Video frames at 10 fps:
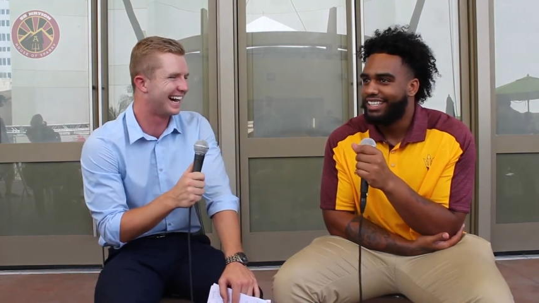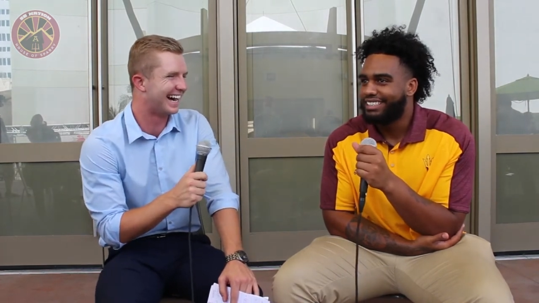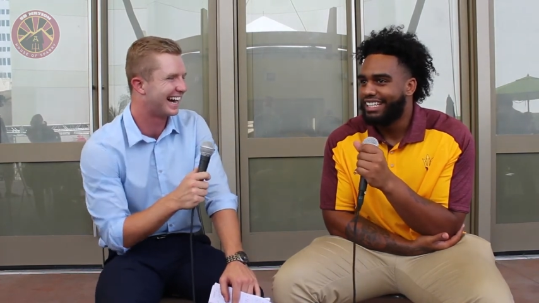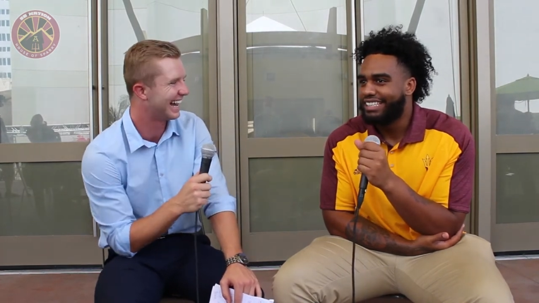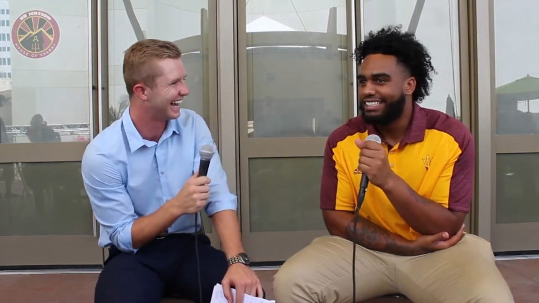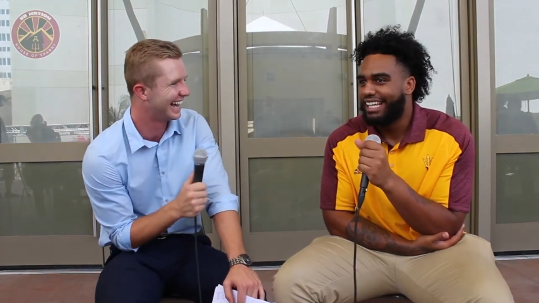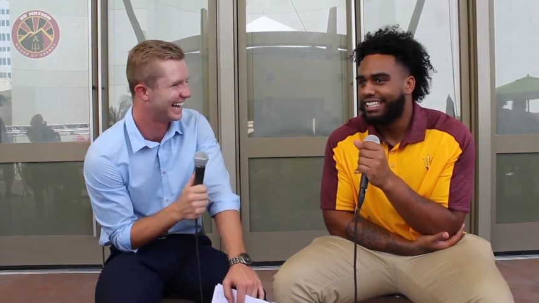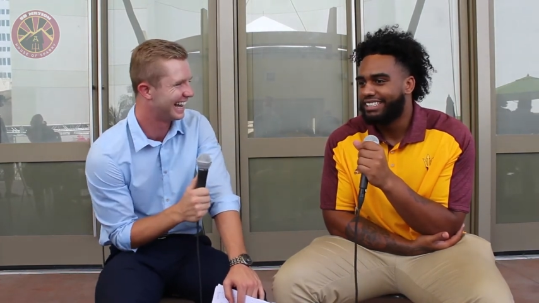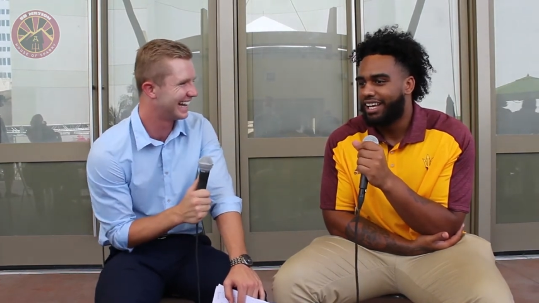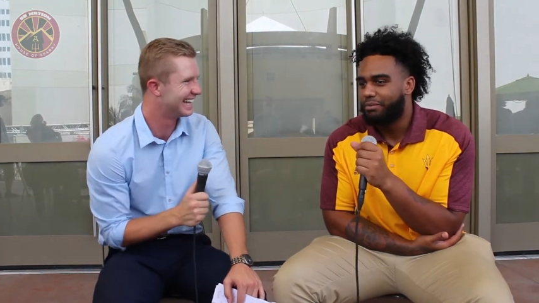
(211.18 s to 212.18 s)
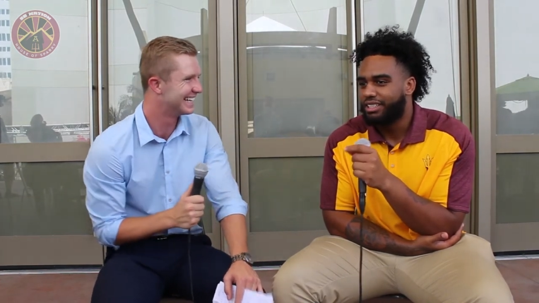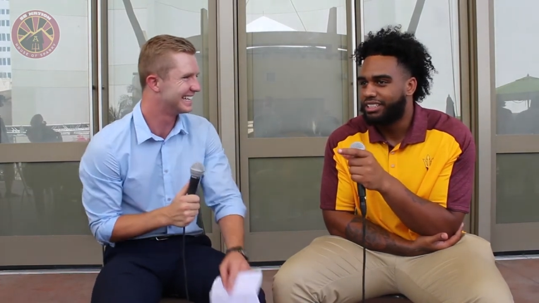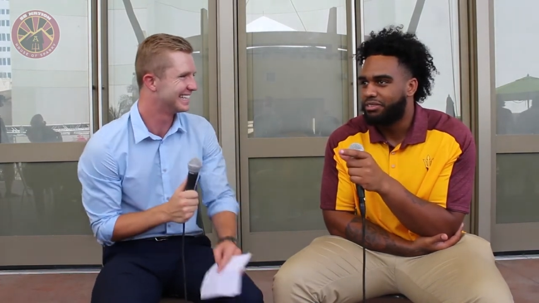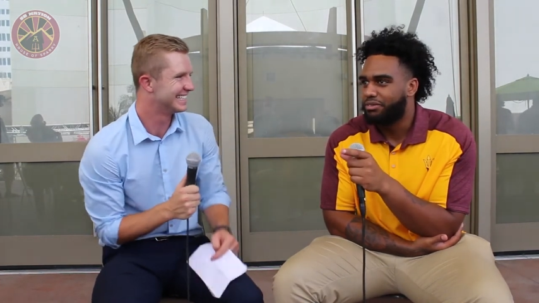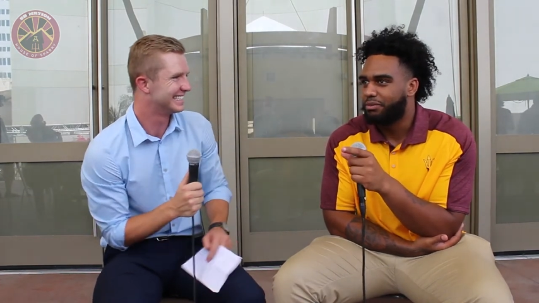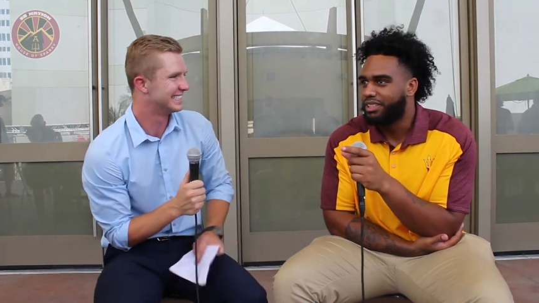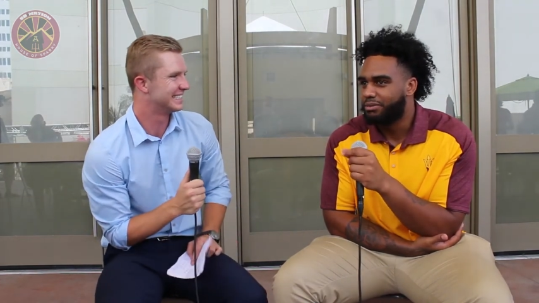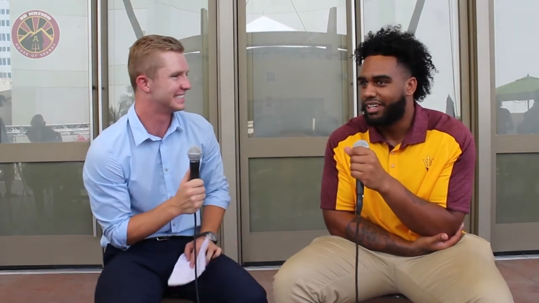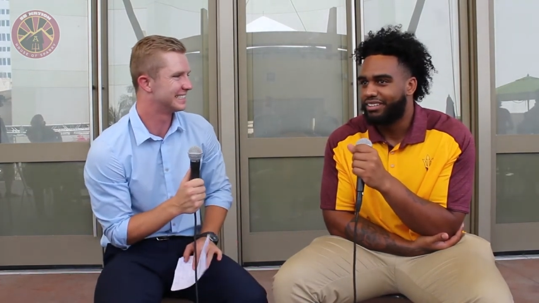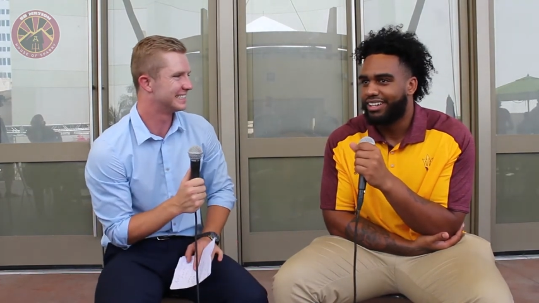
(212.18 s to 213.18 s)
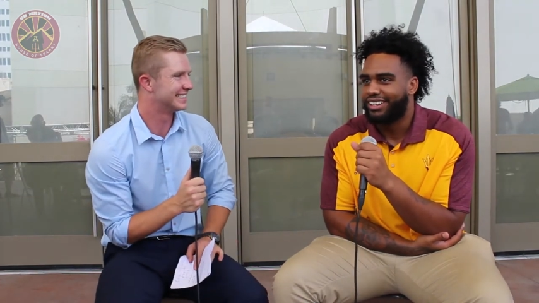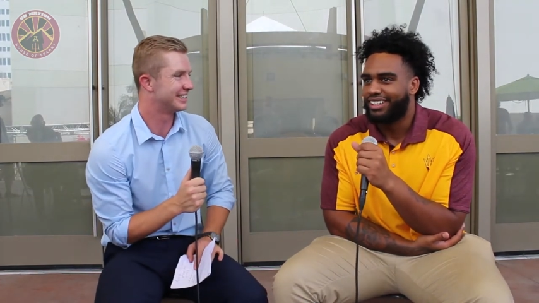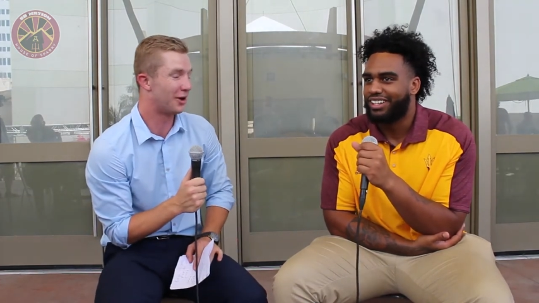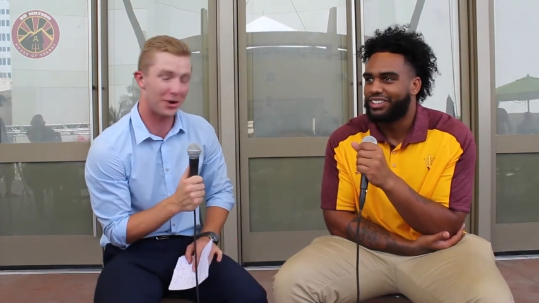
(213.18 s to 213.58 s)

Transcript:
Speaker 1: he's, he's, he's, not much different from this man right here. Oh,